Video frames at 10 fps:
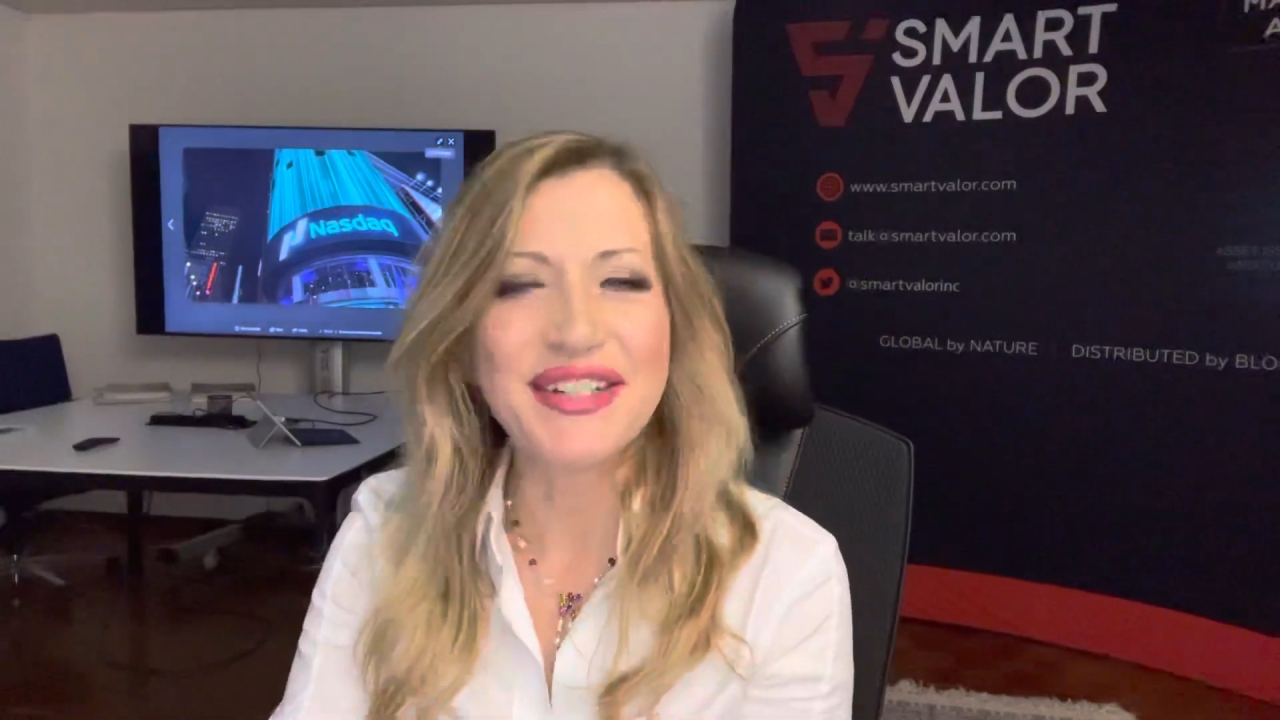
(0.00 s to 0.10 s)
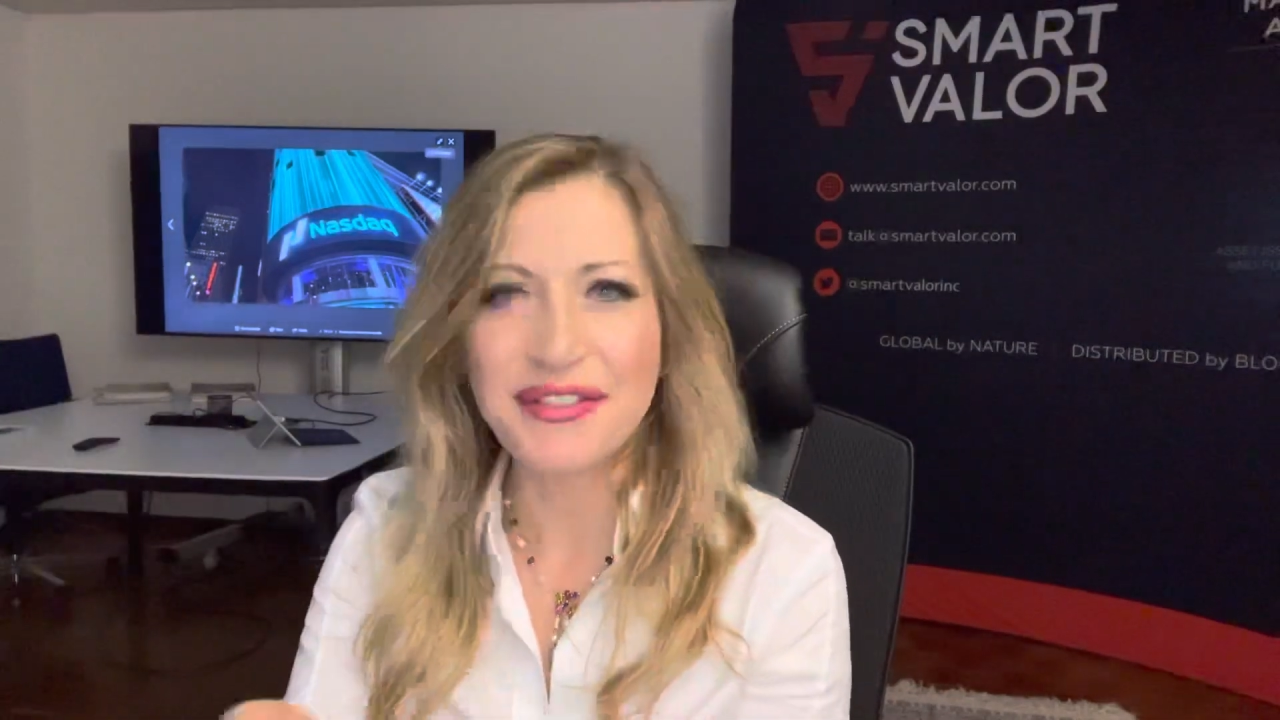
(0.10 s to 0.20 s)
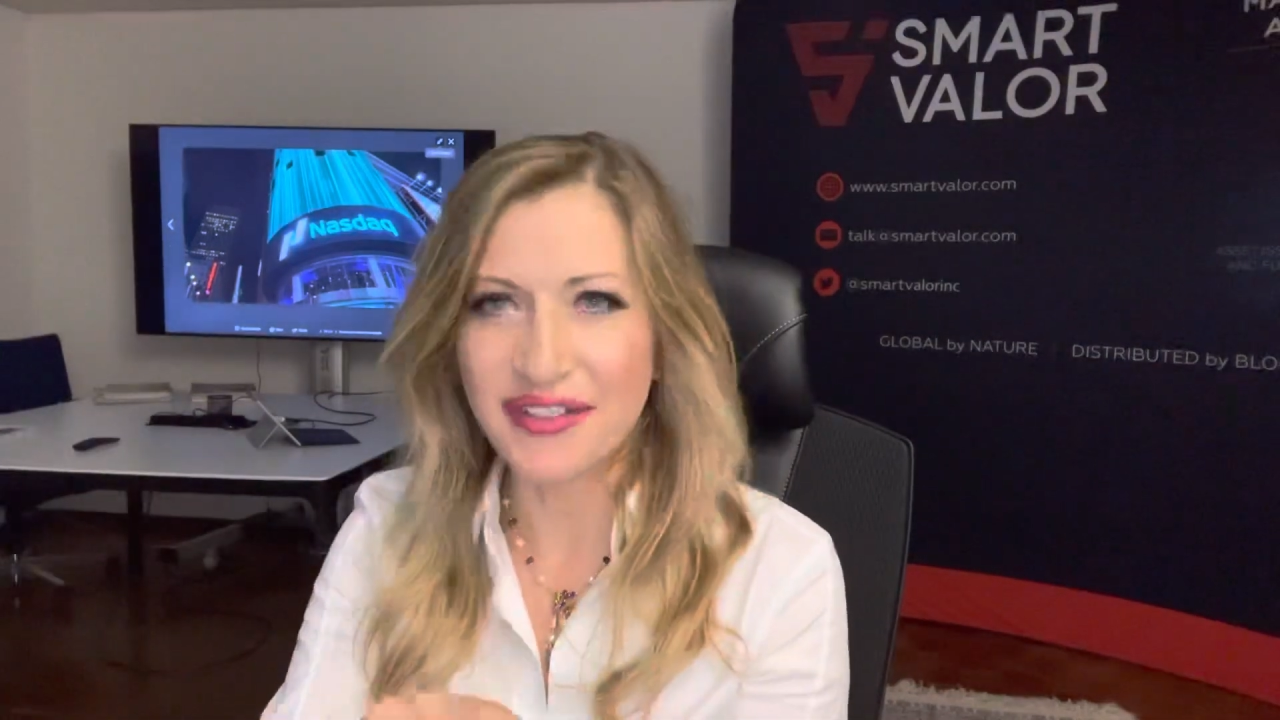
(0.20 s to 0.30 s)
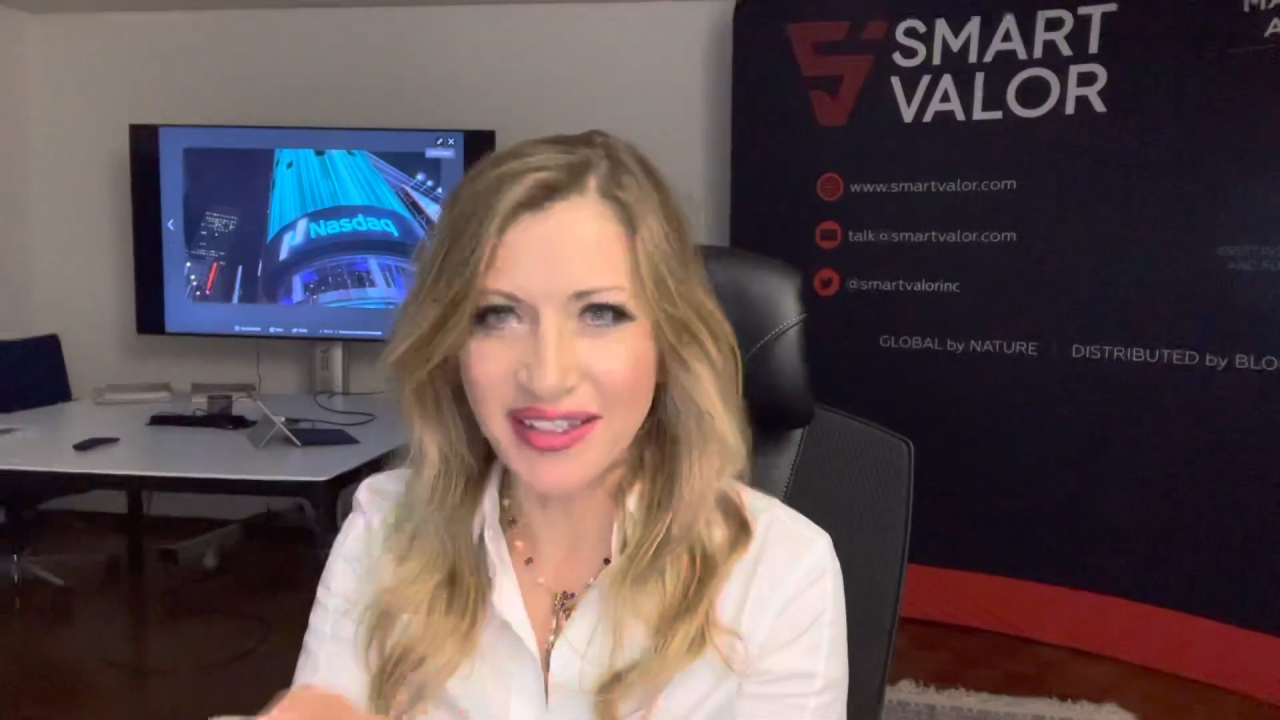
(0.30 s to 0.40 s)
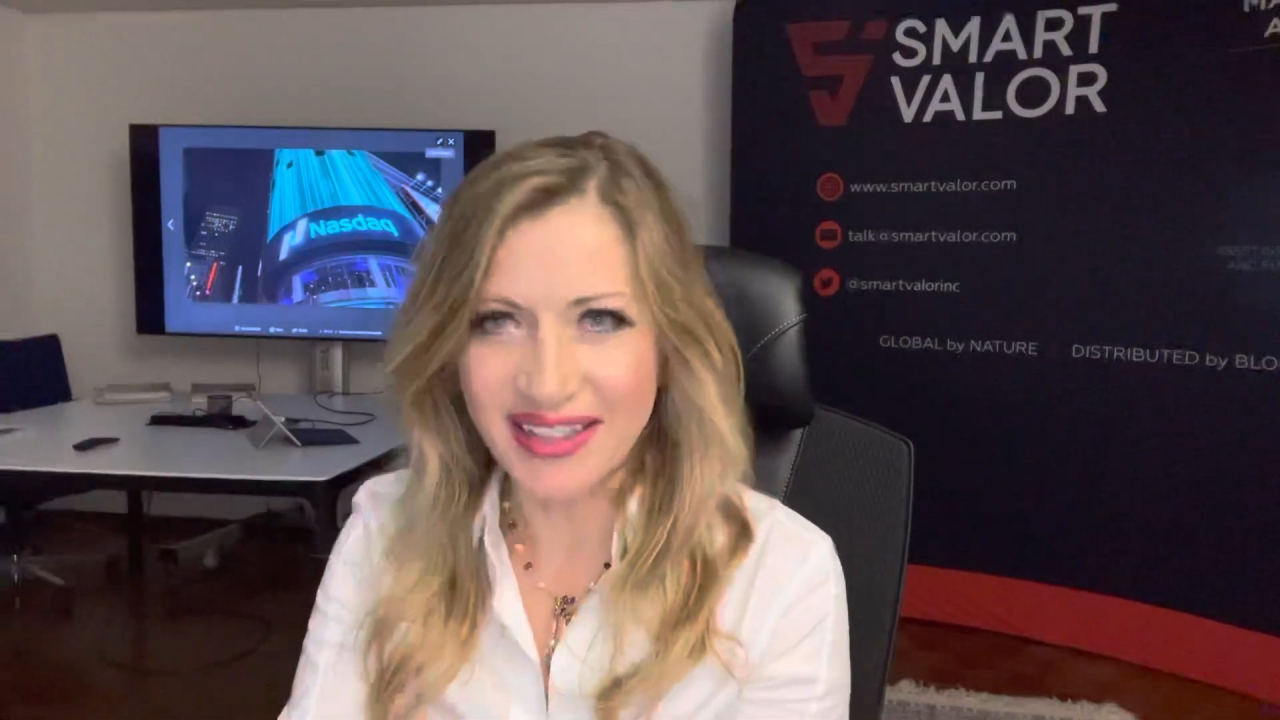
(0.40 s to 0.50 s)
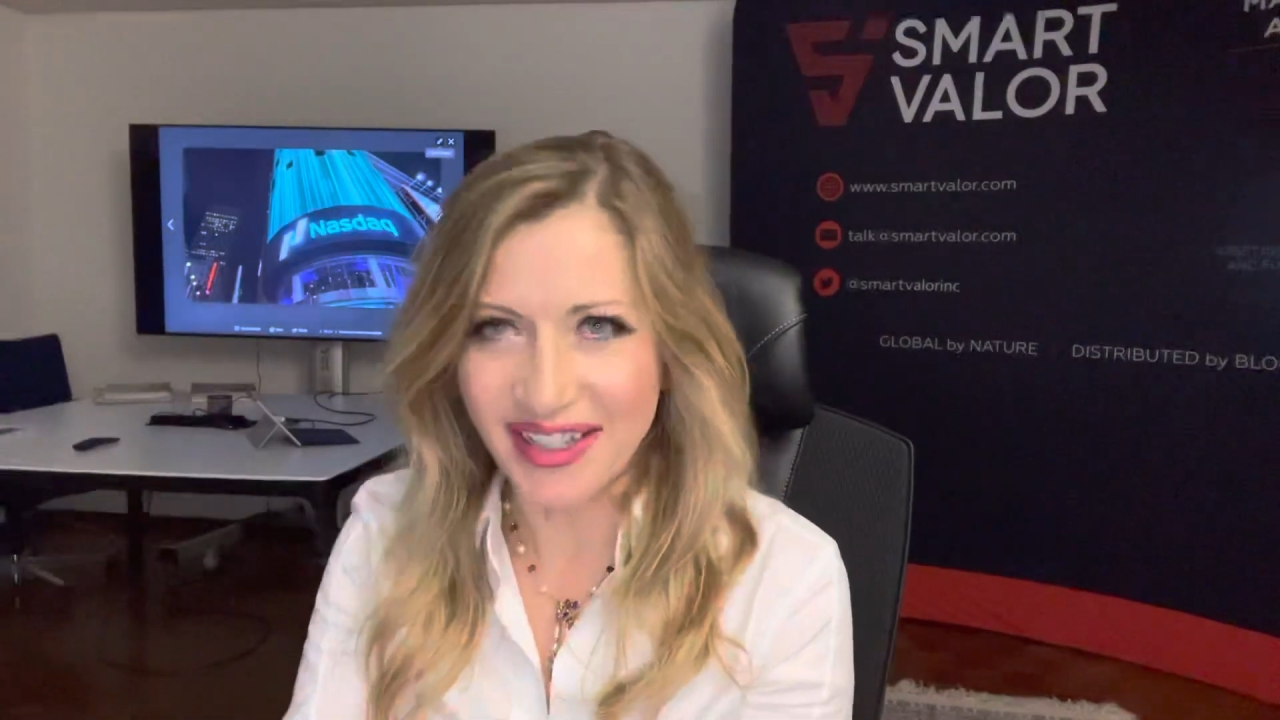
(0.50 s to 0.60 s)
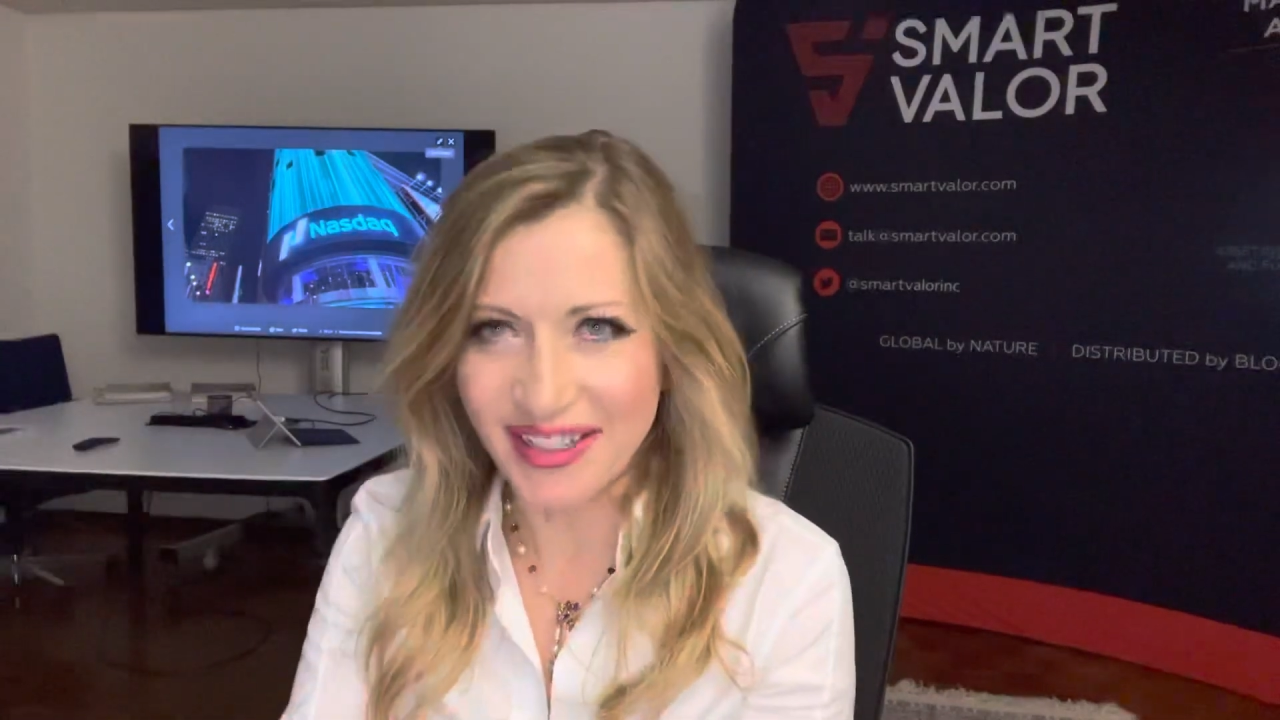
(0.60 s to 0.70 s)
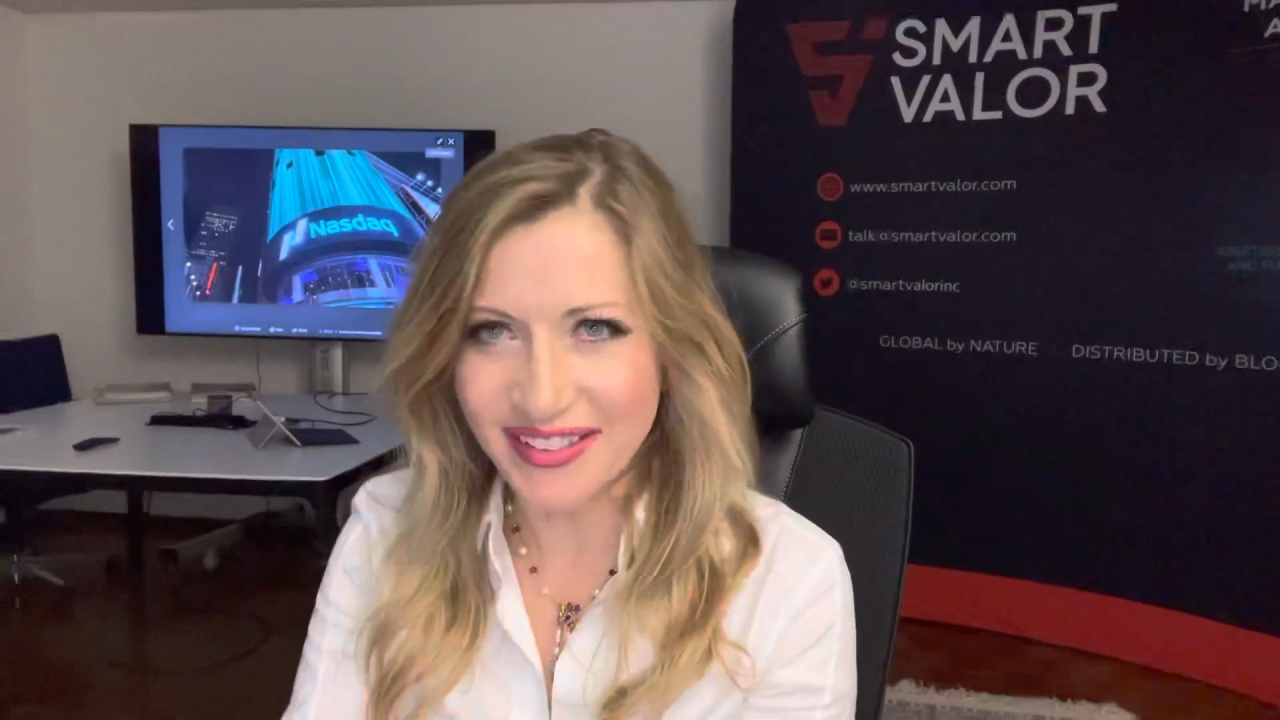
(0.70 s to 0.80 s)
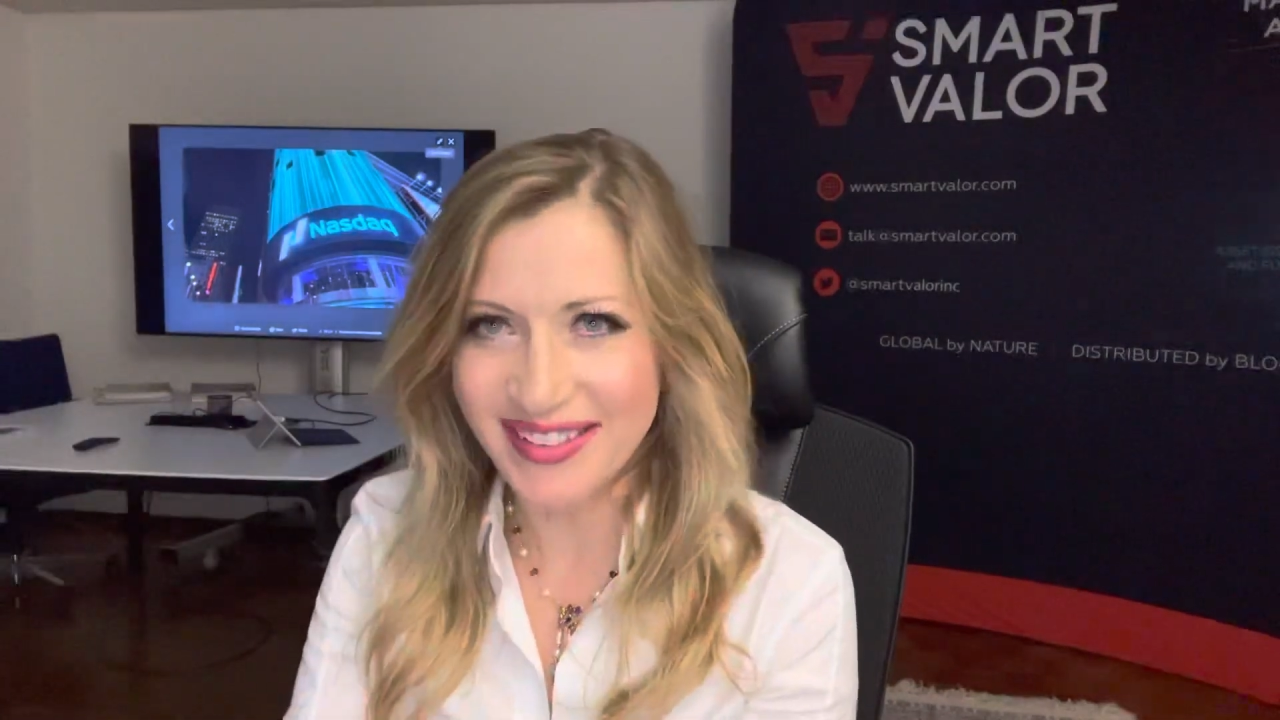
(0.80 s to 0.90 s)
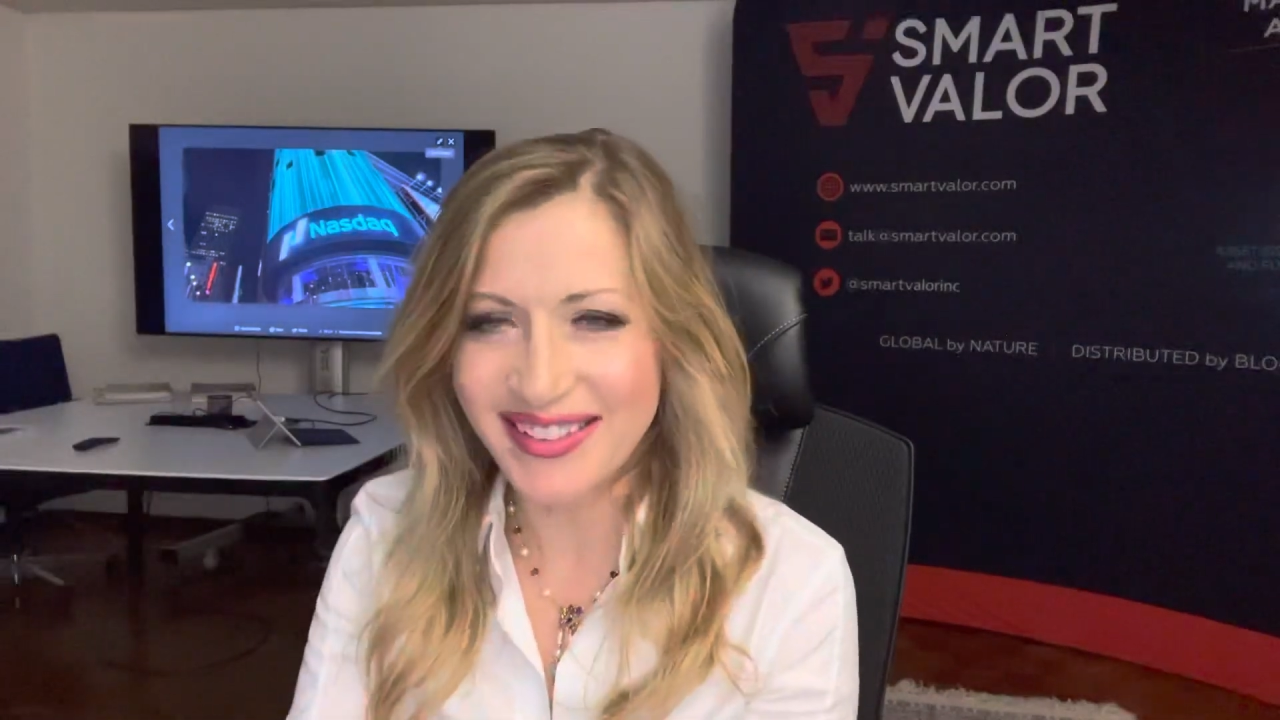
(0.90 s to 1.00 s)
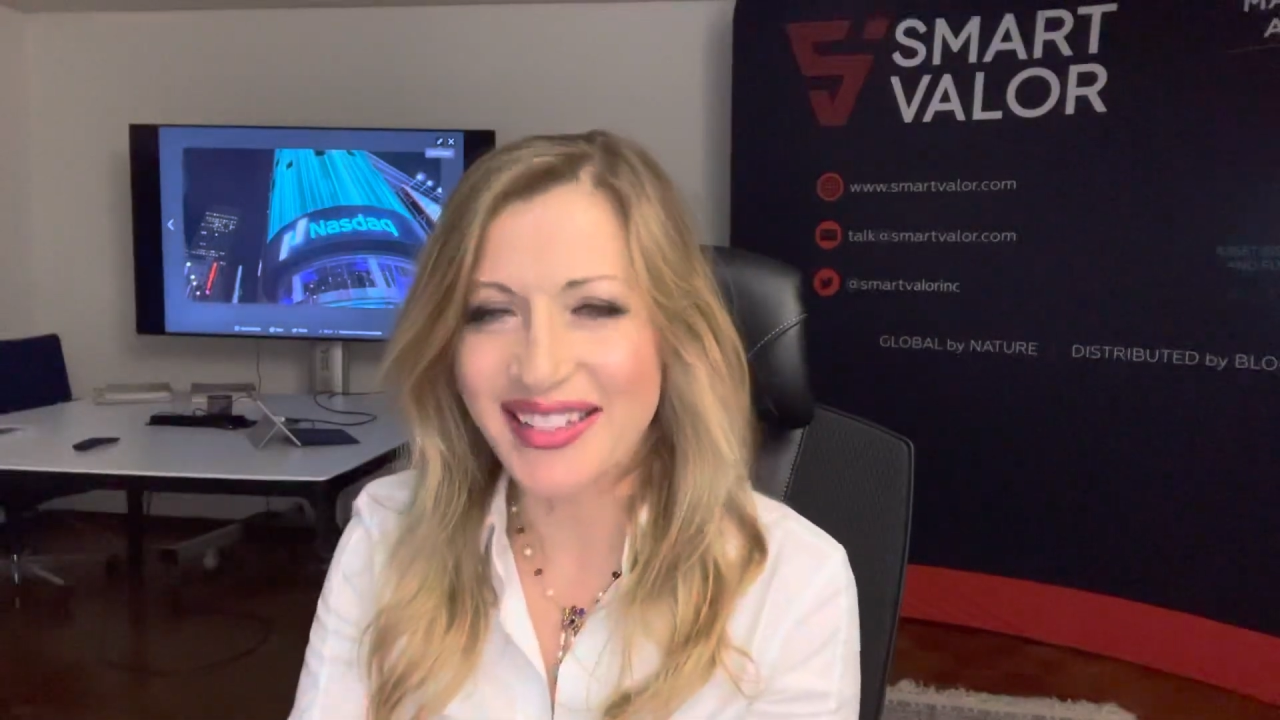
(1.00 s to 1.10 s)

filled out,